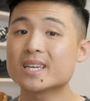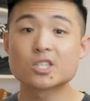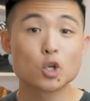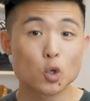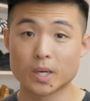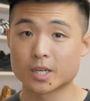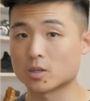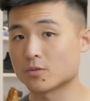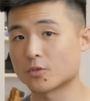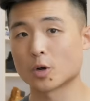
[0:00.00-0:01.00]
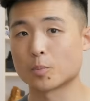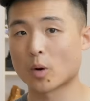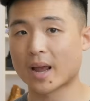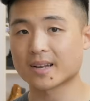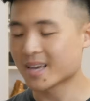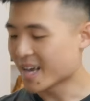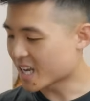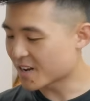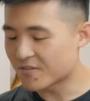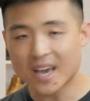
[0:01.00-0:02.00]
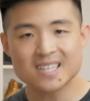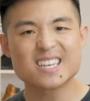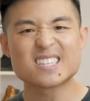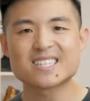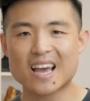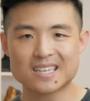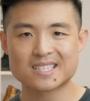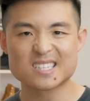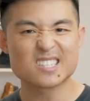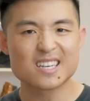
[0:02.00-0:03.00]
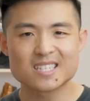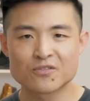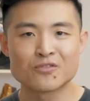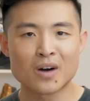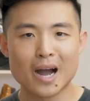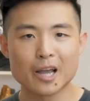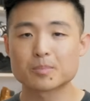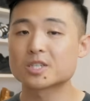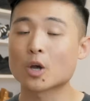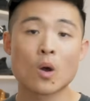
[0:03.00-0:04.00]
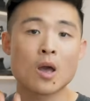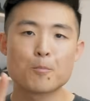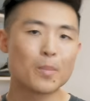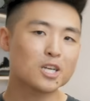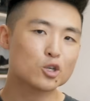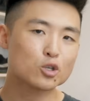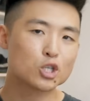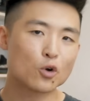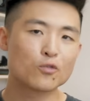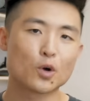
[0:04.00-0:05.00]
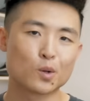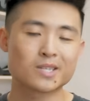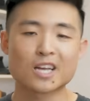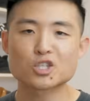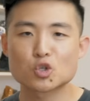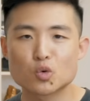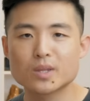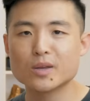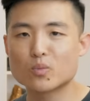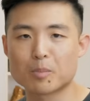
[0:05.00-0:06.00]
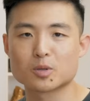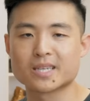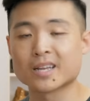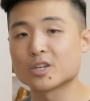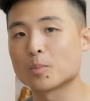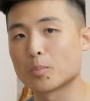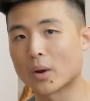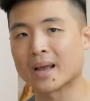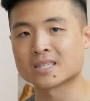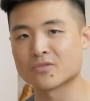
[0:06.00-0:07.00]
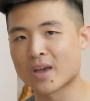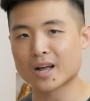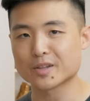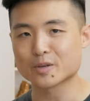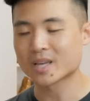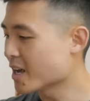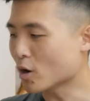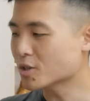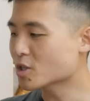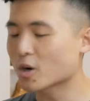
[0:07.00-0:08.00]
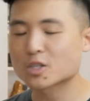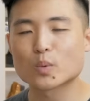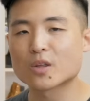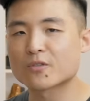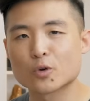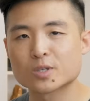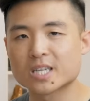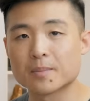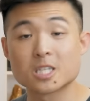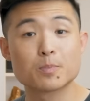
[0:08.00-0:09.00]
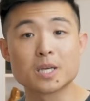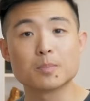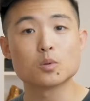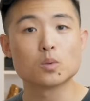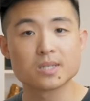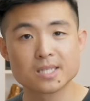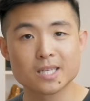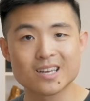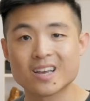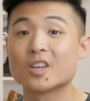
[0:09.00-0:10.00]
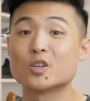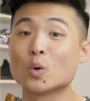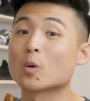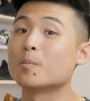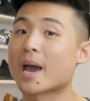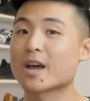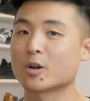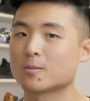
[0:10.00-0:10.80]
is critical for your brand. It conveys its essence, its vibe. So make sure you show photos that truly represent your brand's values. It all starts with the first image people will see, your banner.